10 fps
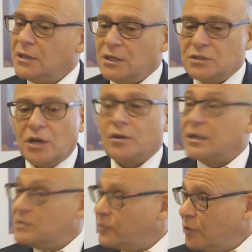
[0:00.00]
so
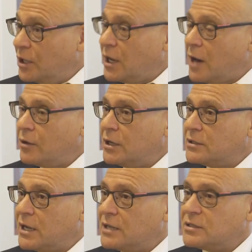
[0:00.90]
that's a free carry to
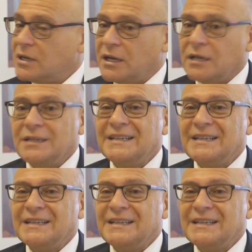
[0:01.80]
Tanzania.